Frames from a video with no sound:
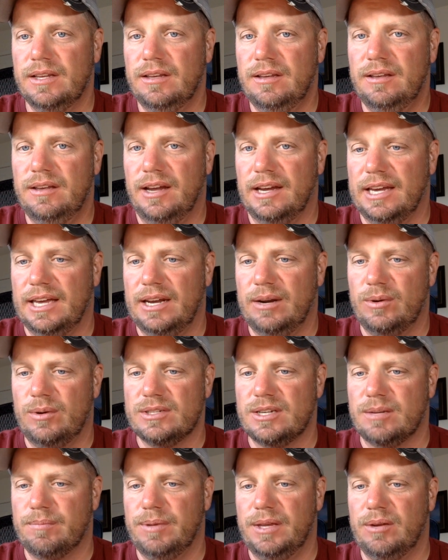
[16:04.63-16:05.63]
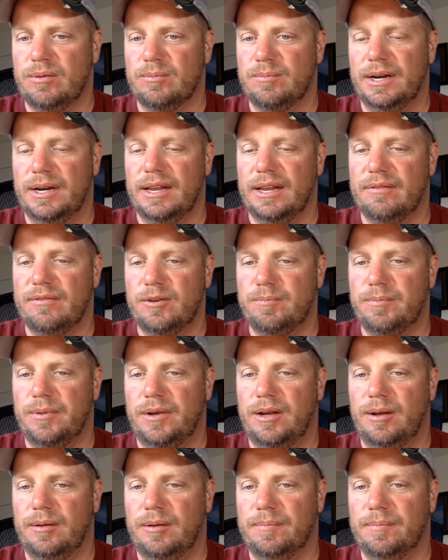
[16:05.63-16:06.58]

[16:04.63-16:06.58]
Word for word: Again, I wasn't competing with Monday Night Football,